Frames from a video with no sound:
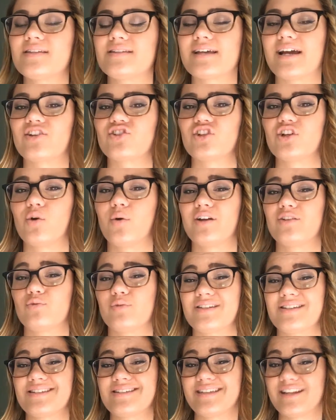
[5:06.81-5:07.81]
It's actually going to
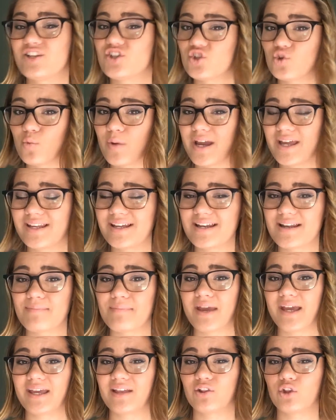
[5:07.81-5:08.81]
accentuate it
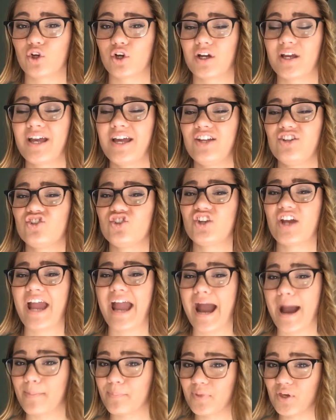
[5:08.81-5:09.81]
and make it look
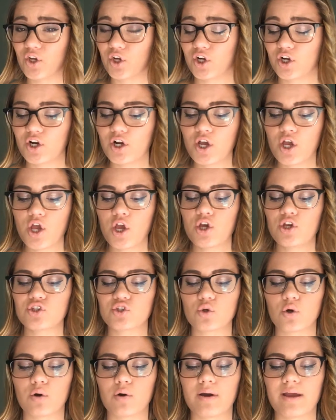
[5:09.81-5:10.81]
chappier.
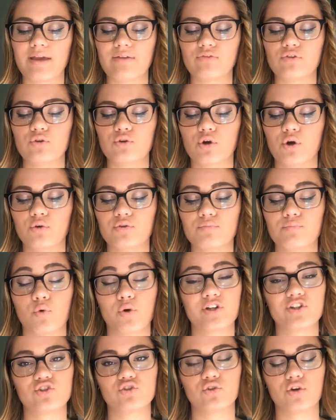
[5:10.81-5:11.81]
So if you don't
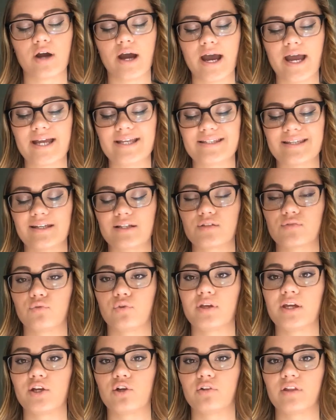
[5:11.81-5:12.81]
moisturize and
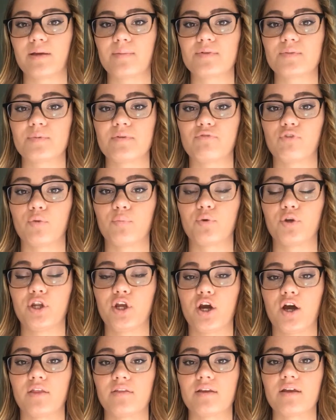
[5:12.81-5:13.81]
exfoliate your lips before
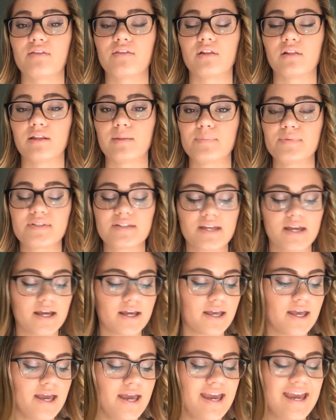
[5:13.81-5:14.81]
putting on the
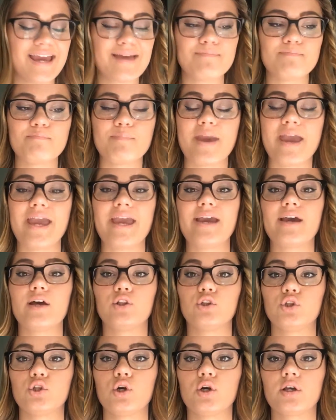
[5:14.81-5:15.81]
lipstick, it may
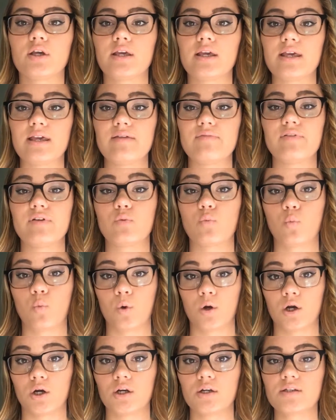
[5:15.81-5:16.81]
look even
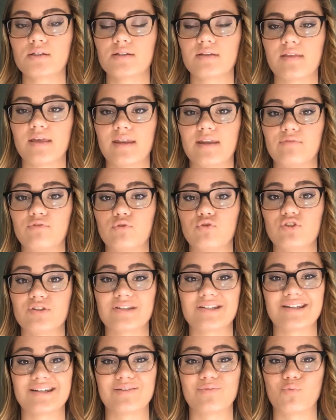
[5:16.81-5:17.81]
worse than if you
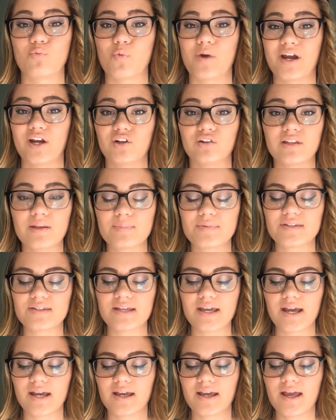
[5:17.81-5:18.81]
just didn't wear
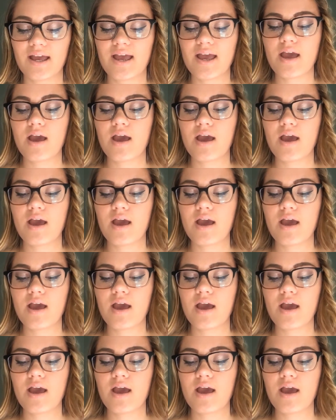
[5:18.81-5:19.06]
lipstick.